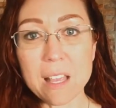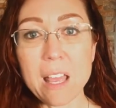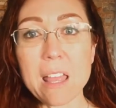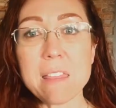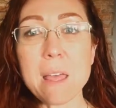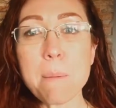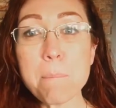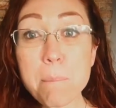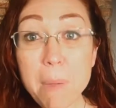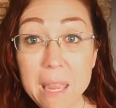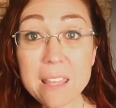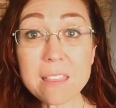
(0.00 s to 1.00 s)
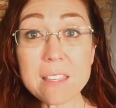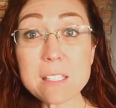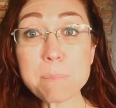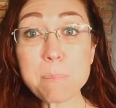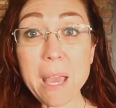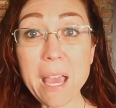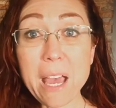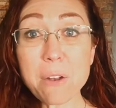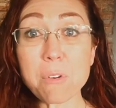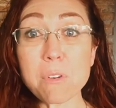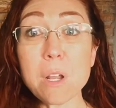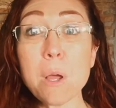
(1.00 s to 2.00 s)
that make this
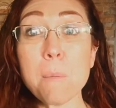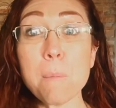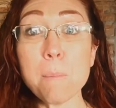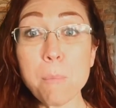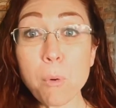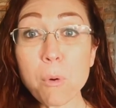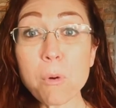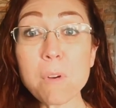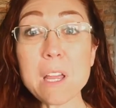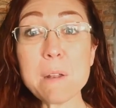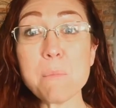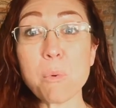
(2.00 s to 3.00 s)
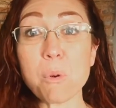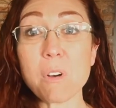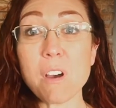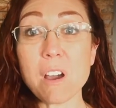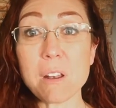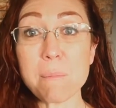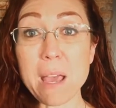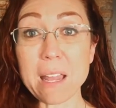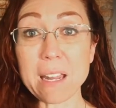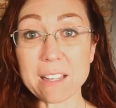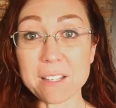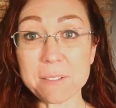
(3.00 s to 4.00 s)
pattern more and more
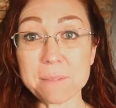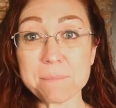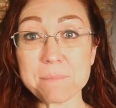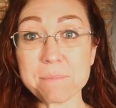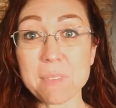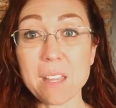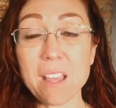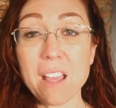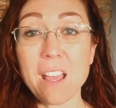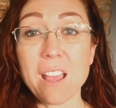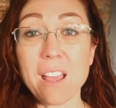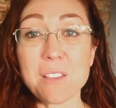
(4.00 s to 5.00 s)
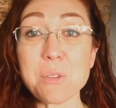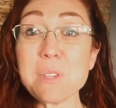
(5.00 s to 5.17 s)
automatic. So the